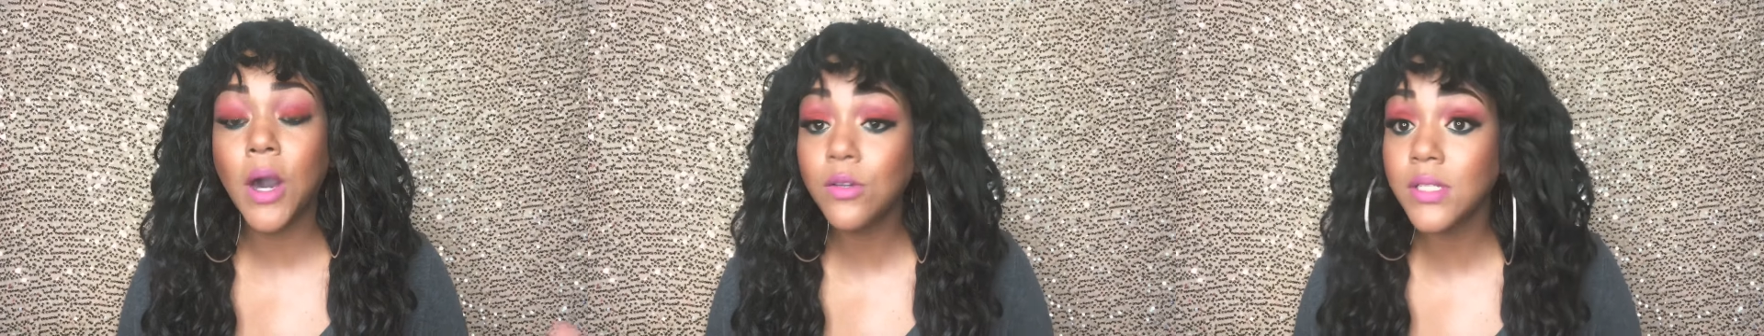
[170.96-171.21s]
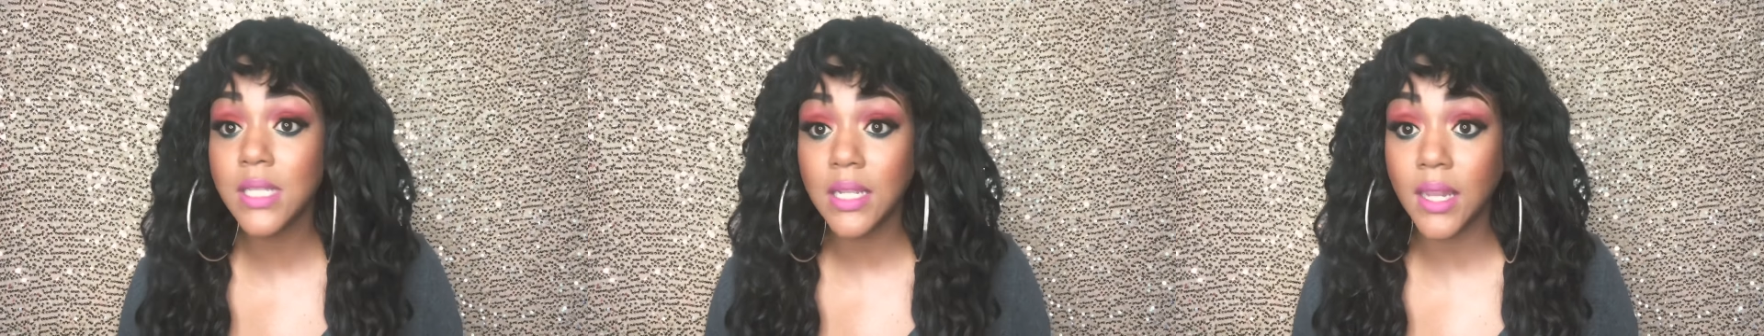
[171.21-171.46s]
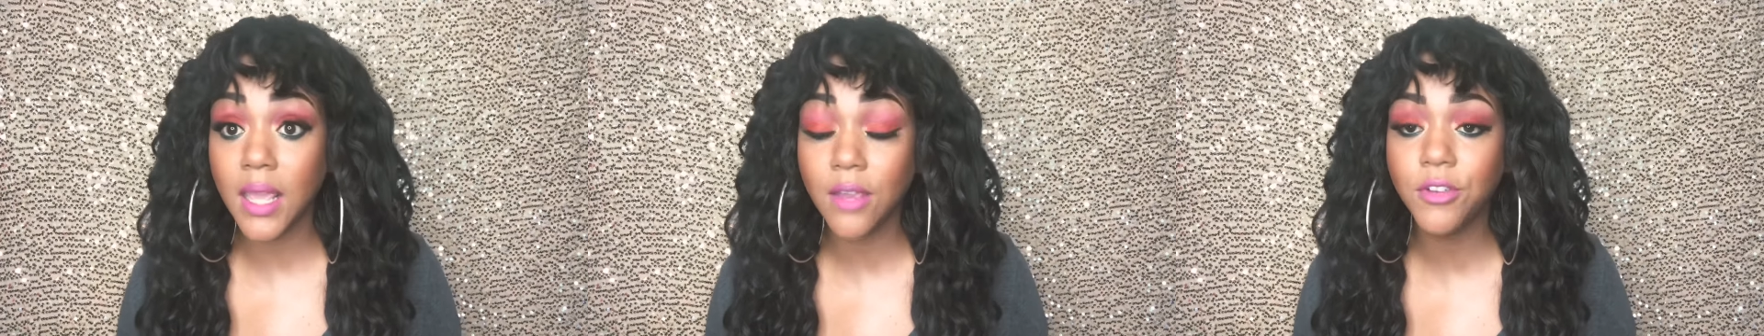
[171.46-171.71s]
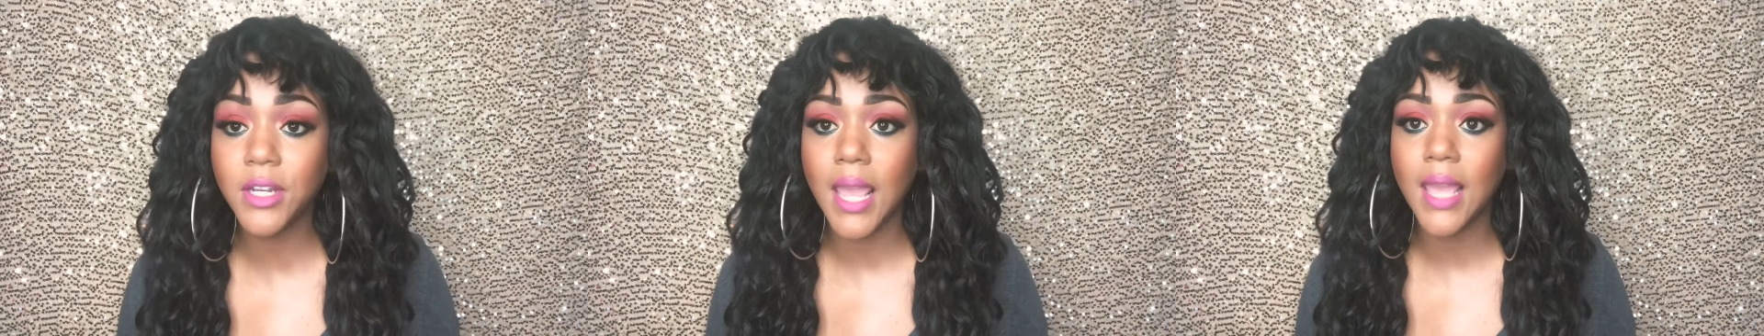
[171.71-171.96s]
posting
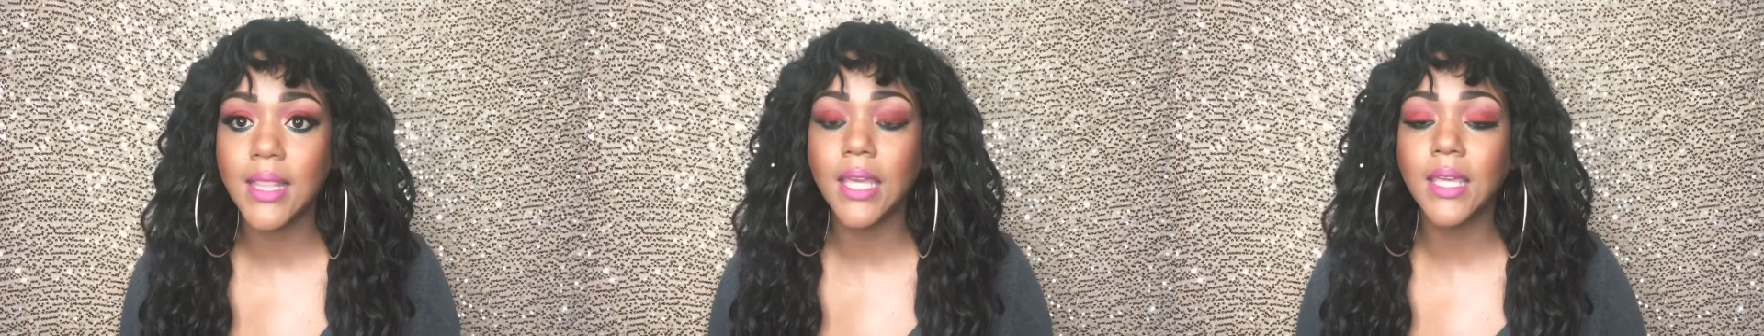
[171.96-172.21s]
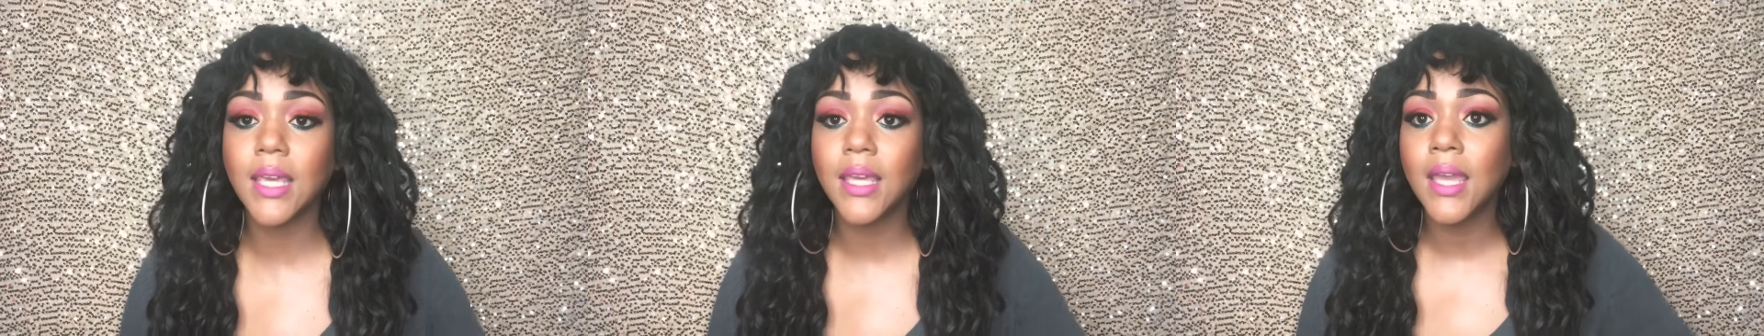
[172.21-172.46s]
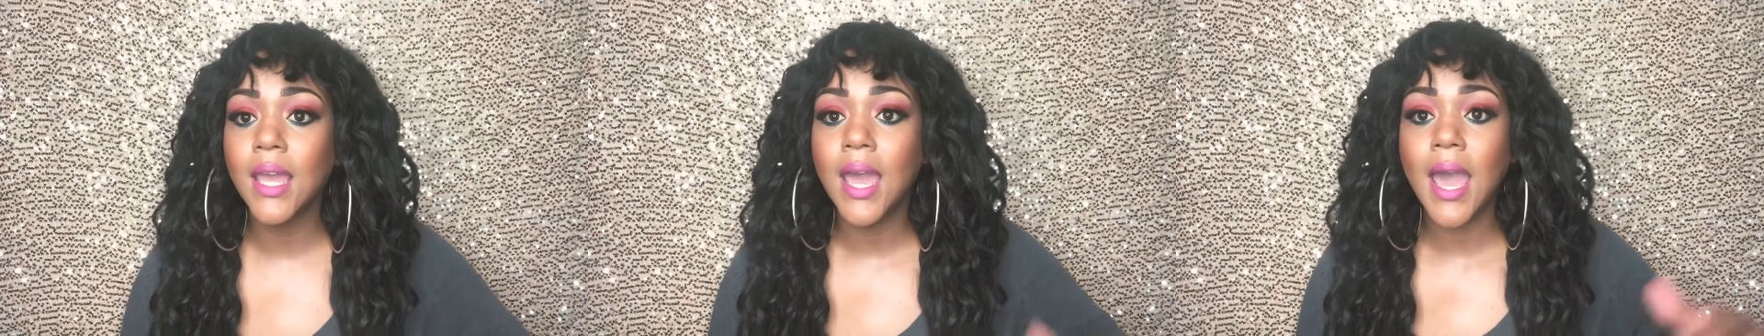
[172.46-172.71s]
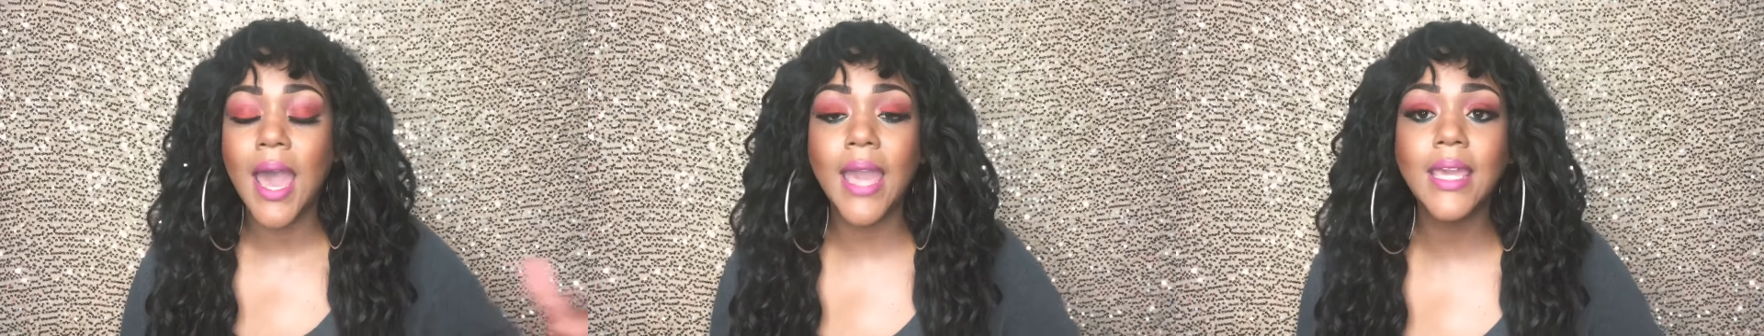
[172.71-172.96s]
every day. Like
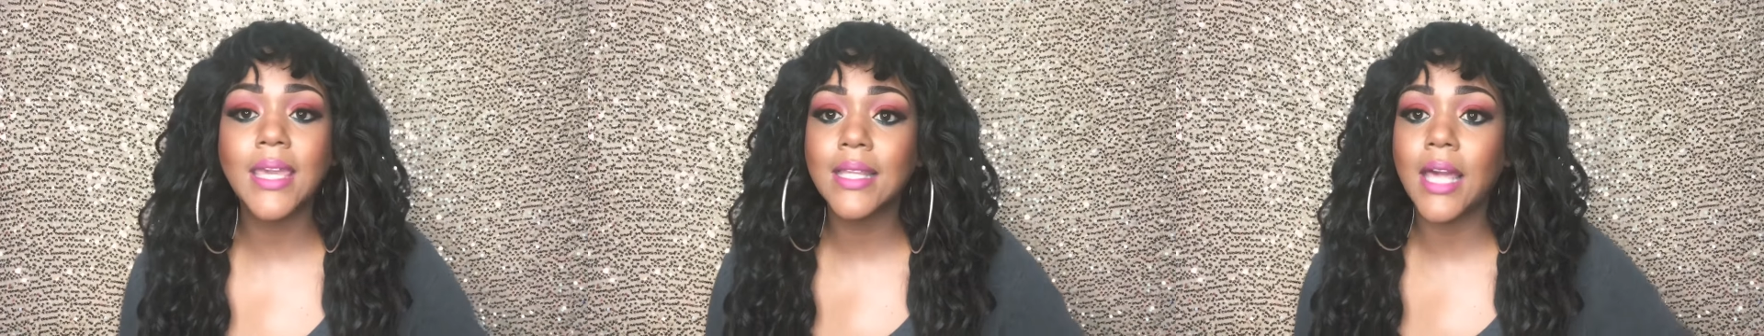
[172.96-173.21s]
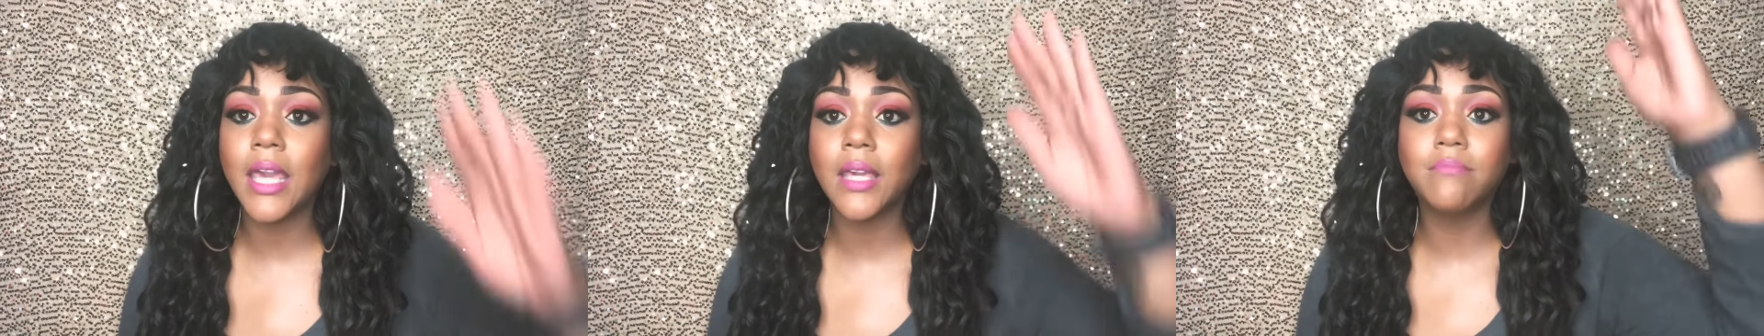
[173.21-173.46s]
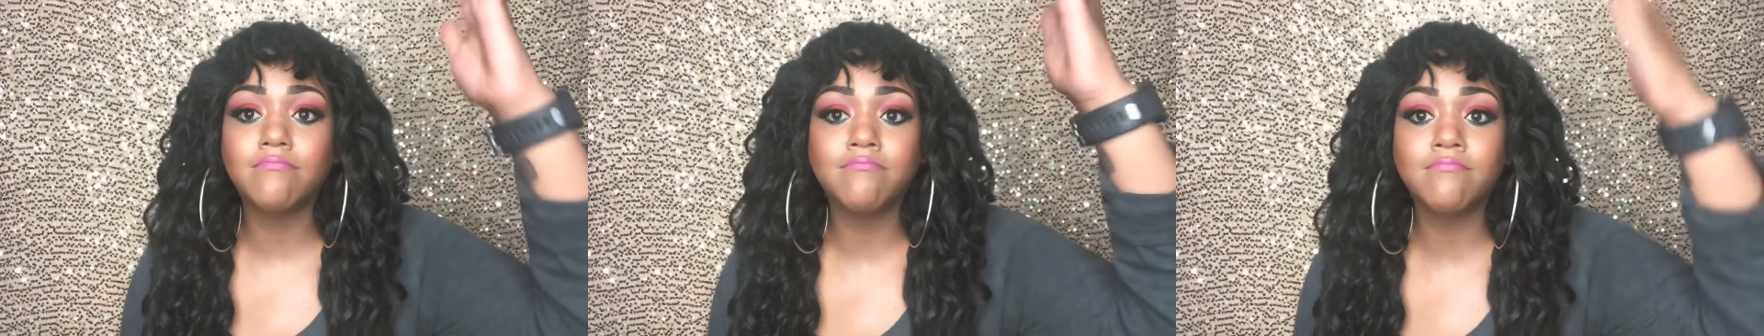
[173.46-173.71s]
I get like,